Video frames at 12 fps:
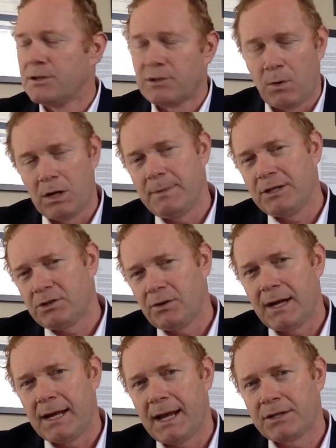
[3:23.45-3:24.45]
So I want to make
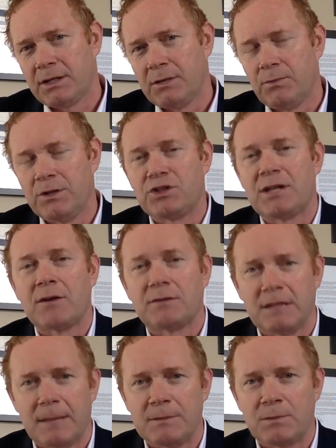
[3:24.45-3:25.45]
sure I actually reached out
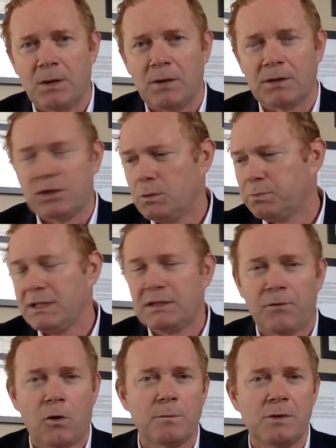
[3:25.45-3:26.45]
to them as well. Could you
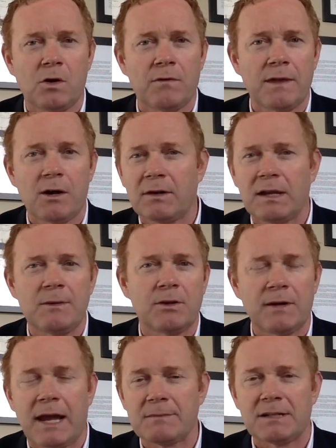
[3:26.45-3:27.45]
please forward me over there or give me
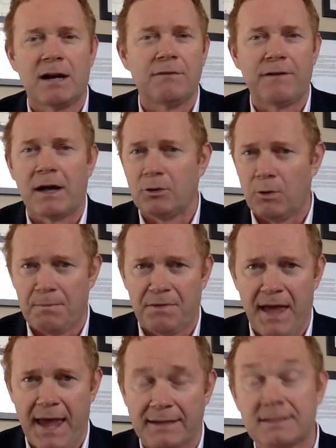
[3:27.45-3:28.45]
their names and I'll follow up?
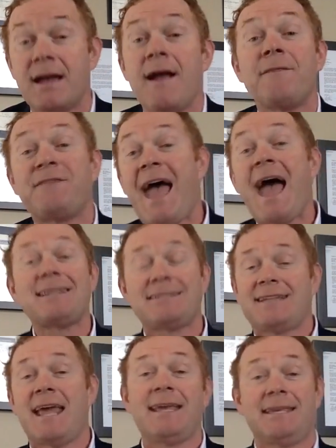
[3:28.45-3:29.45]
Thanks.
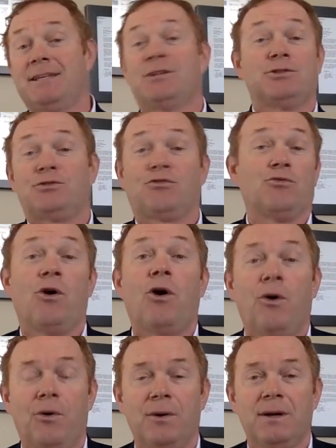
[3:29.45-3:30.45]
That's taking
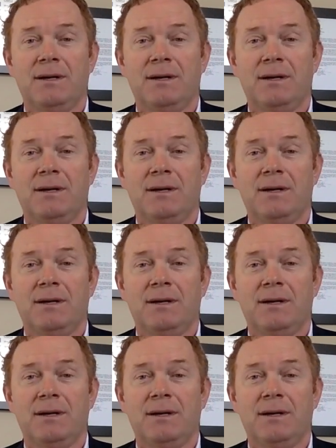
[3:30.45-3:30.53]
control.